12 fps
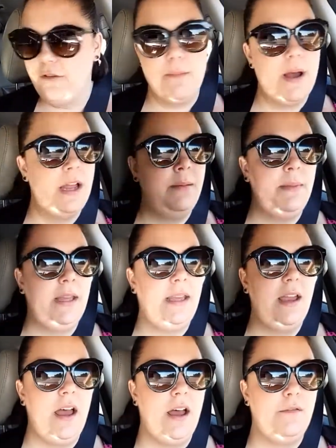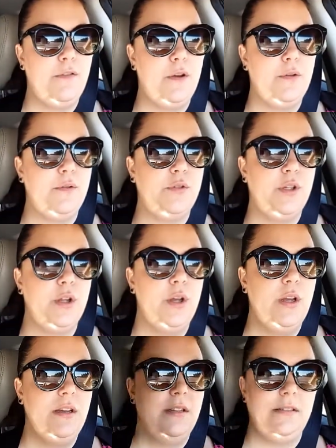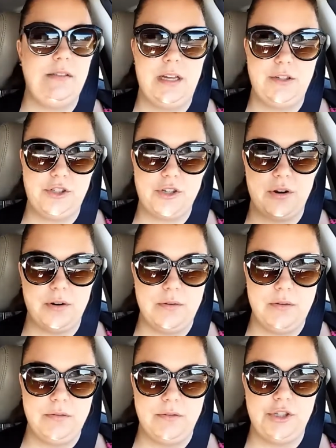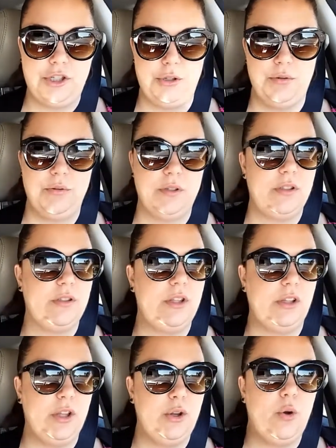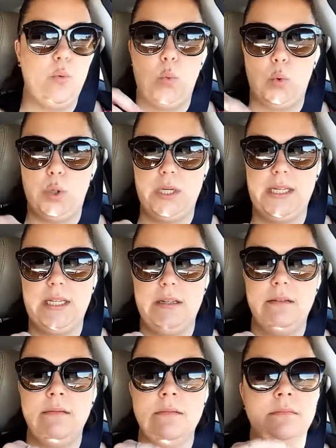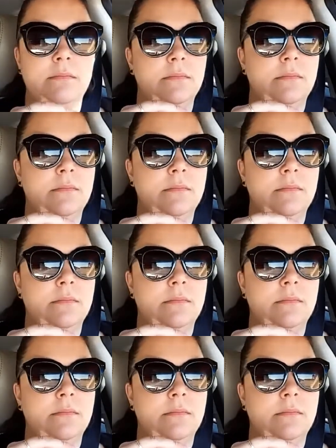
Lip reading: They remind me of those Dutch girl shoes, the little wooden